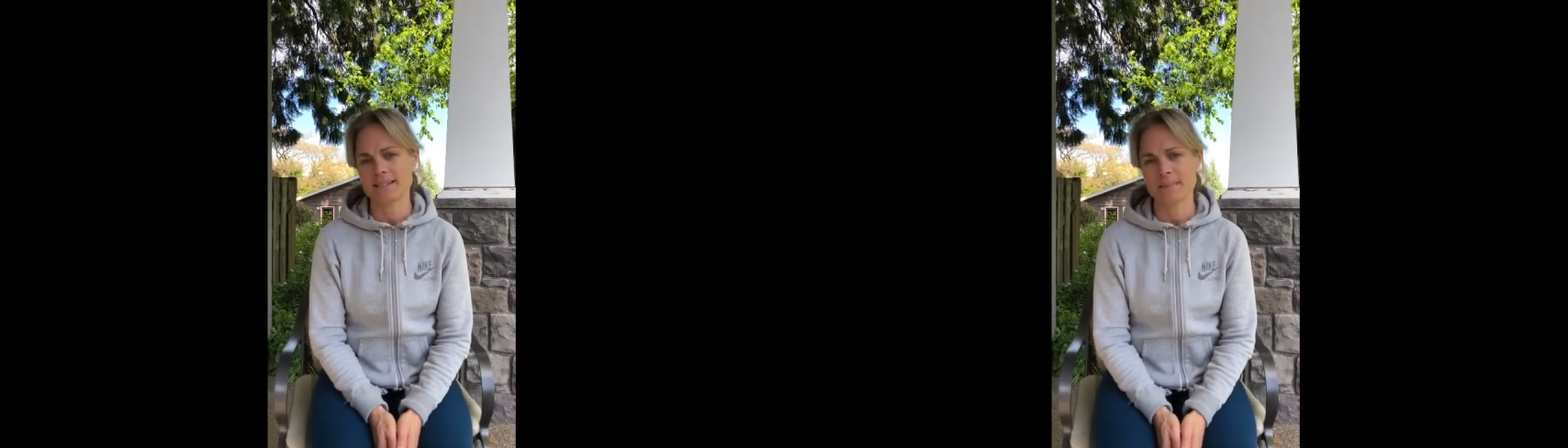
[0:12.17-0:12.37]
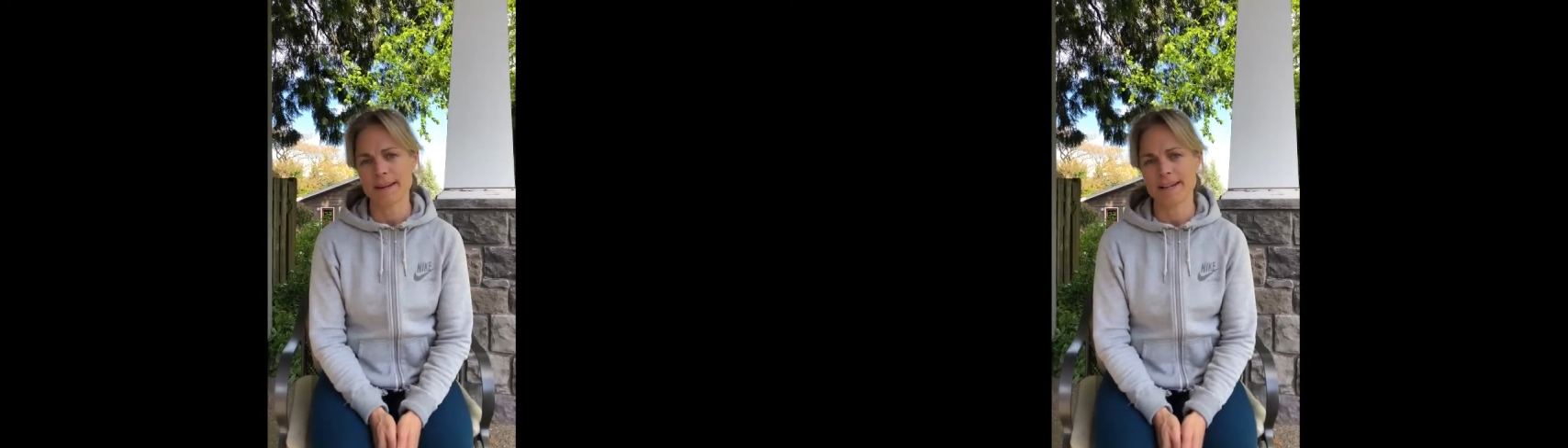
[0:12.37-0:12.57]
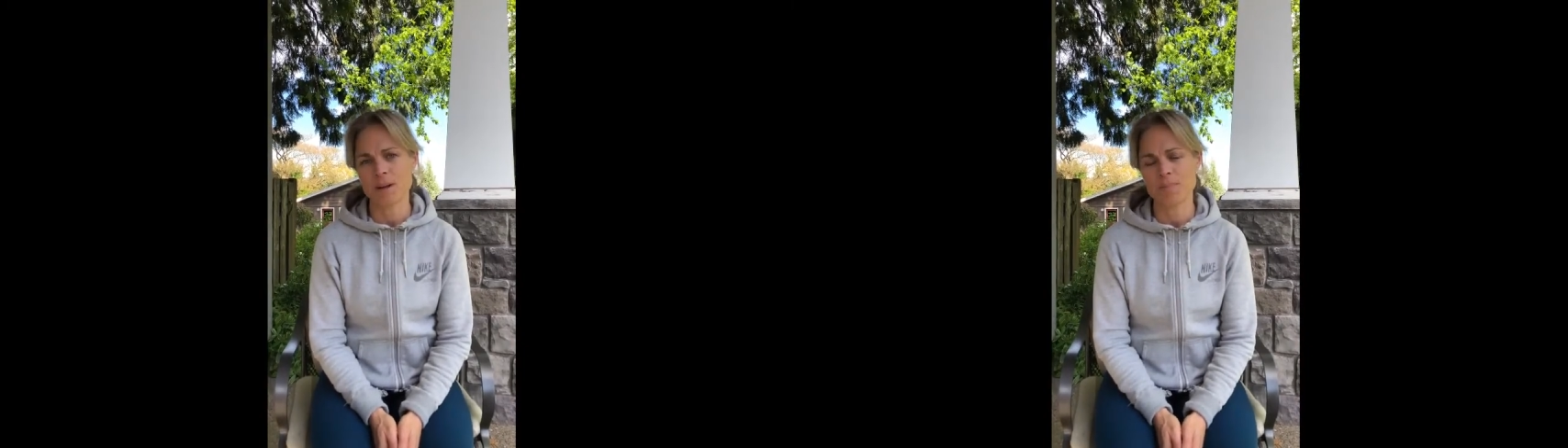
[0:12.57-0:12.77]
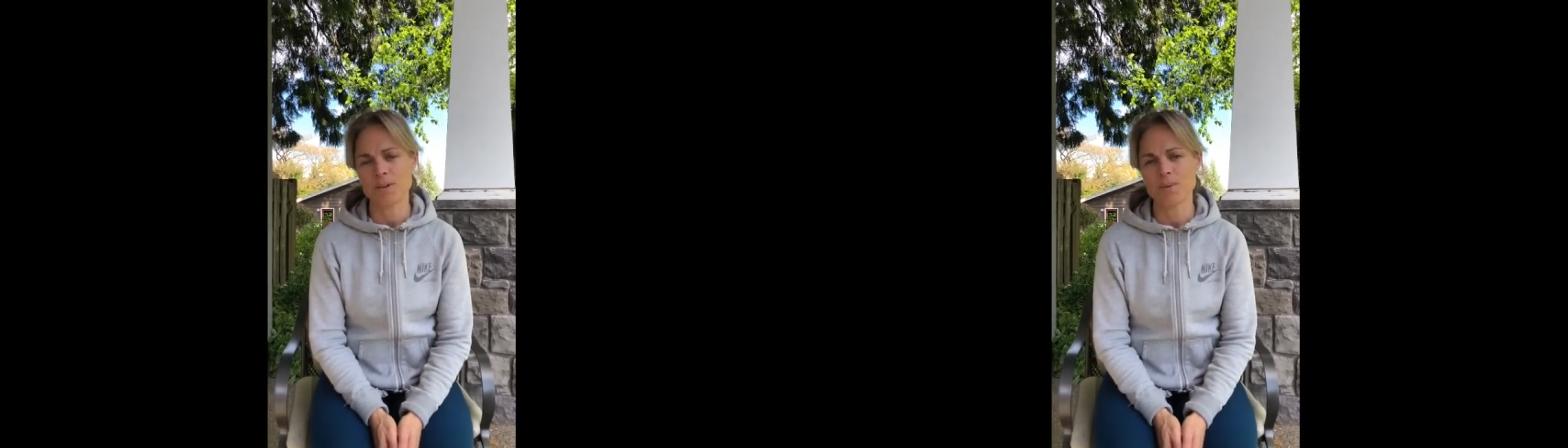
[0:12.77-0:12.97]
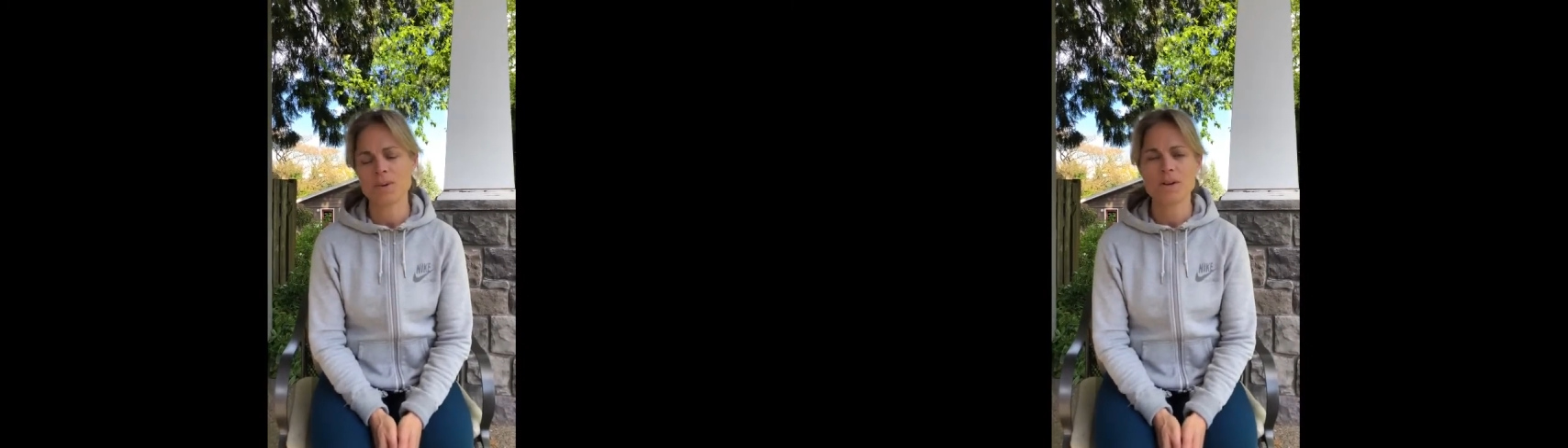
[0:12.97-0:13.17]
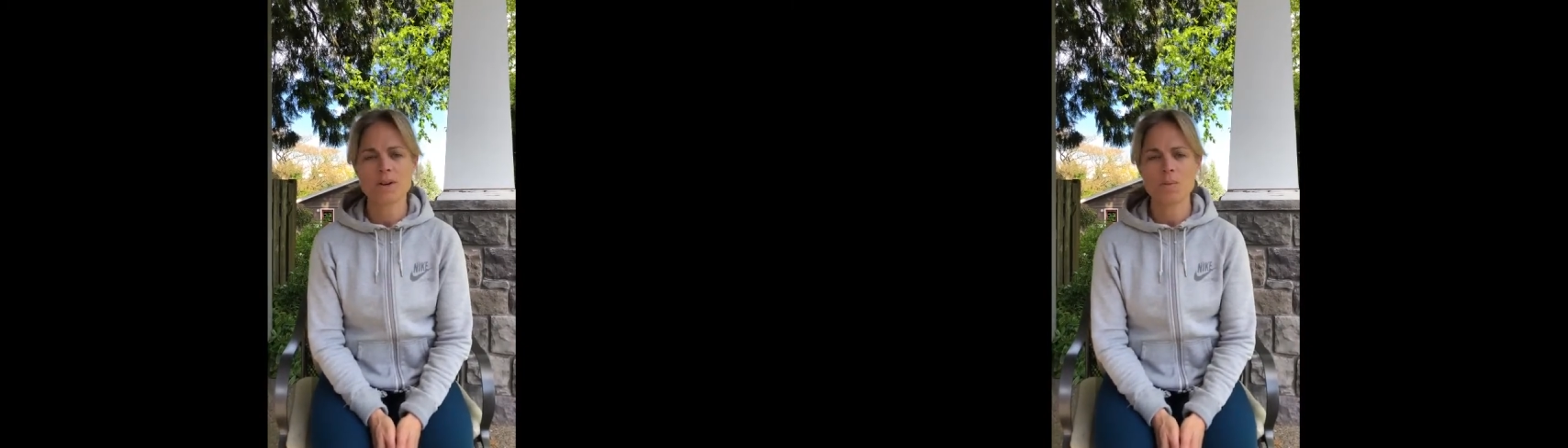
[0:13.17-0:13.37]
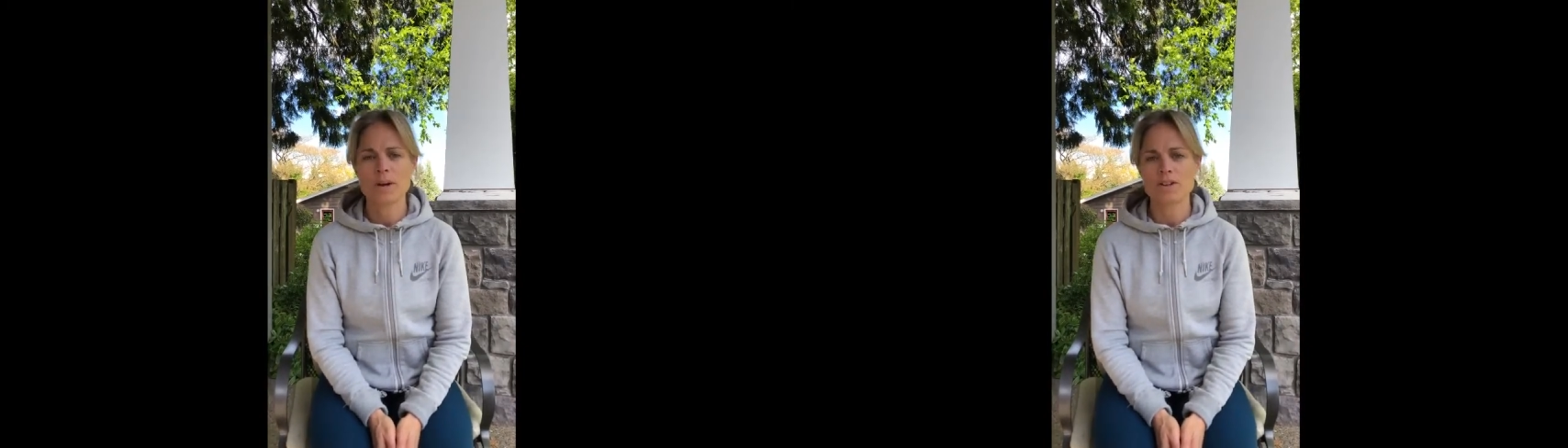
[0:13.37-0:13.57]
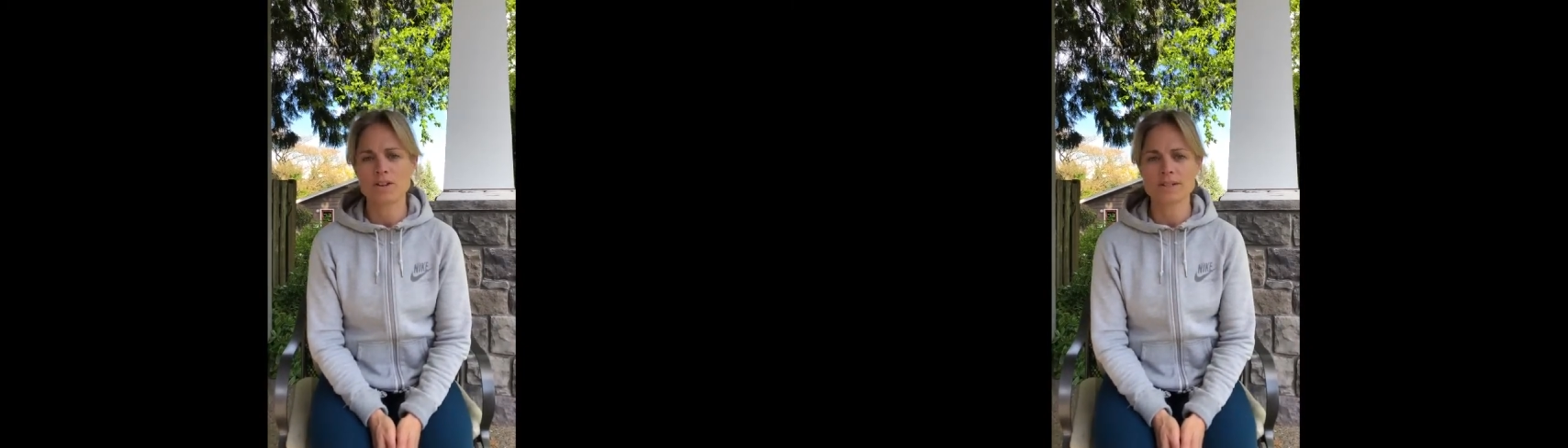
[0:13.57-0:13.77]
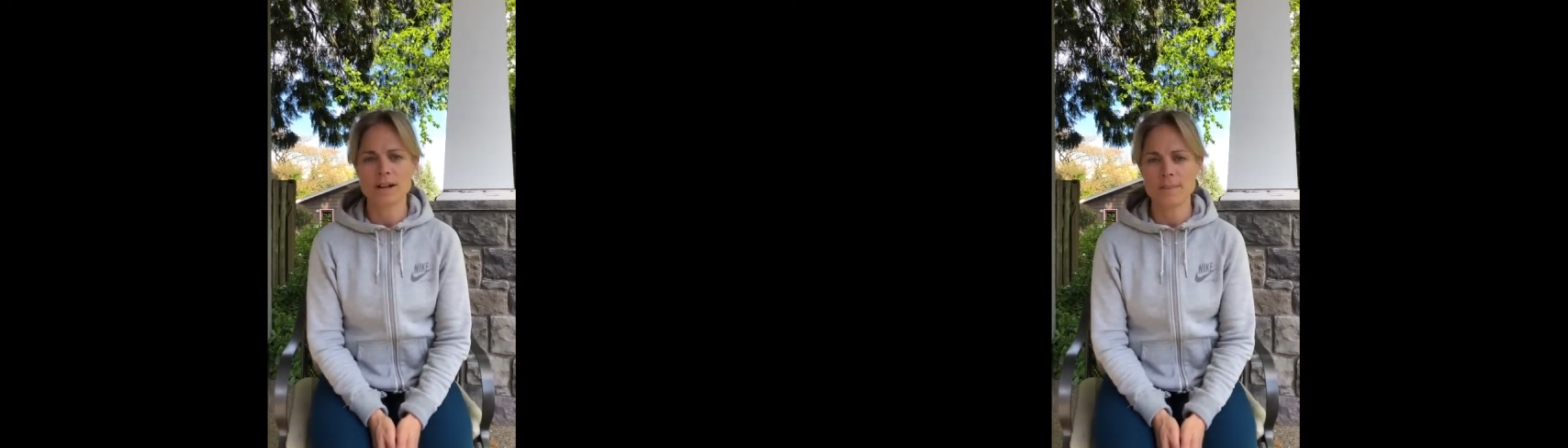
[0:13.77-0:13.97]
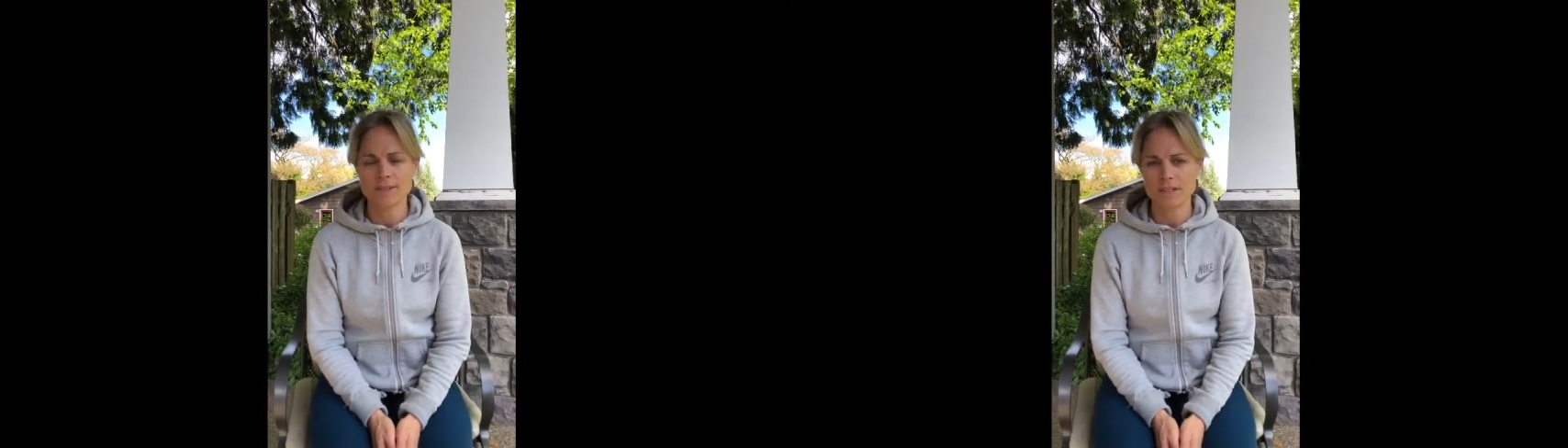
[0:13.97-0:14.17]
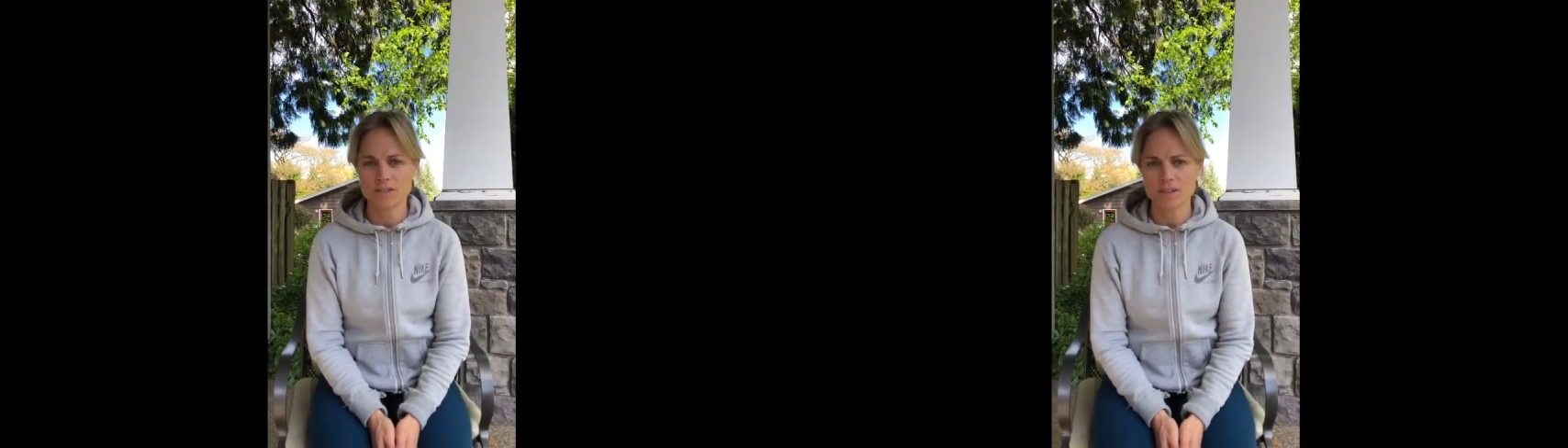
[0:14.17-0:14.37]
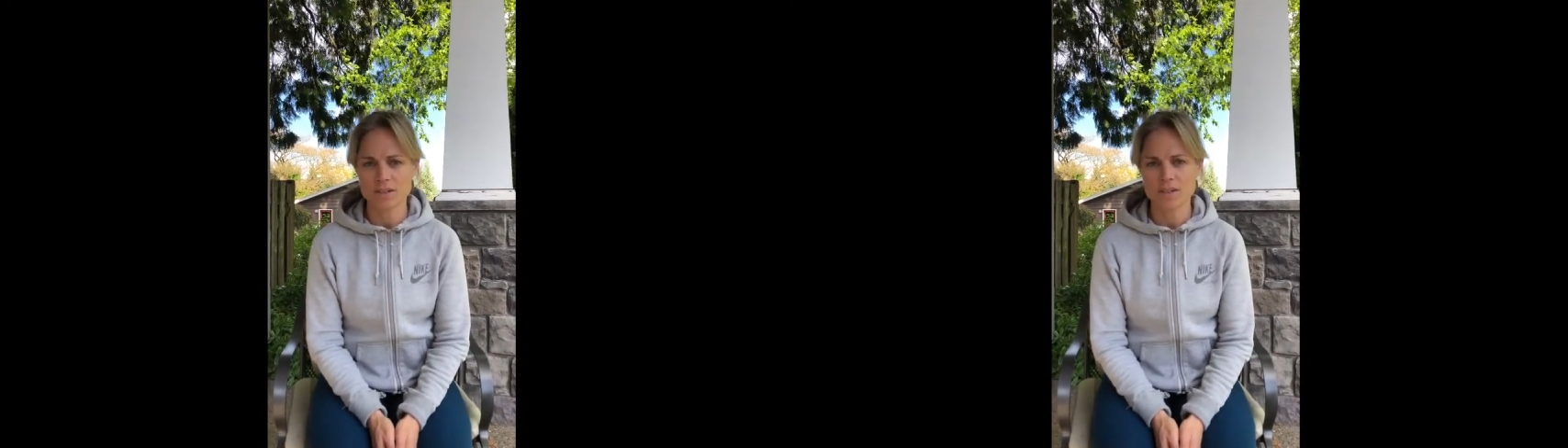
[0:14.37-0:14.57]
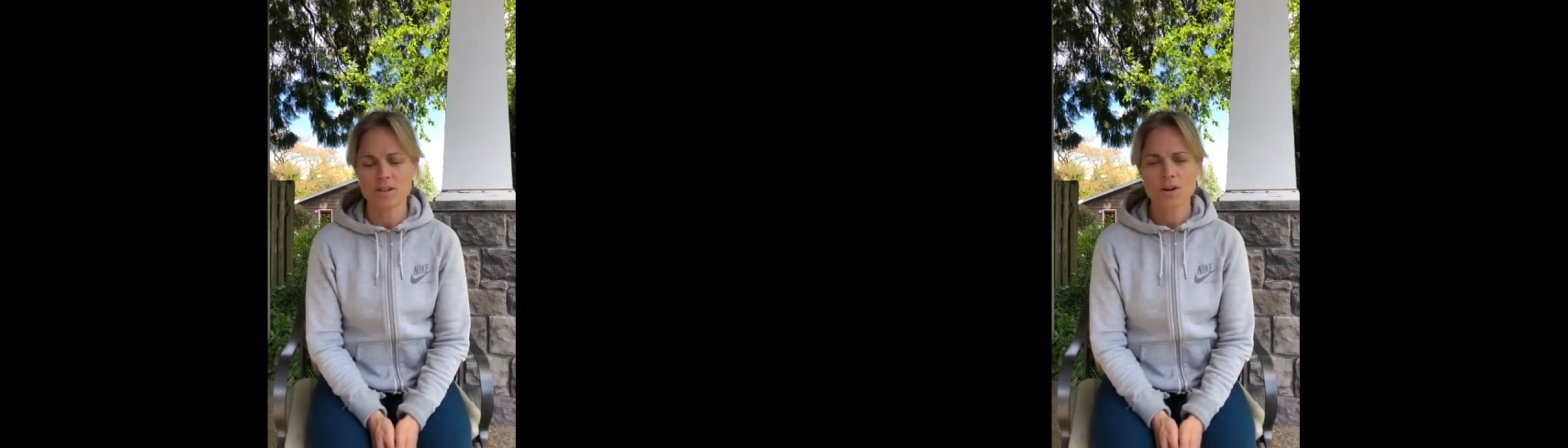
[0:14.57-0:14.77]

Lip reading: that might help you when you're in competition,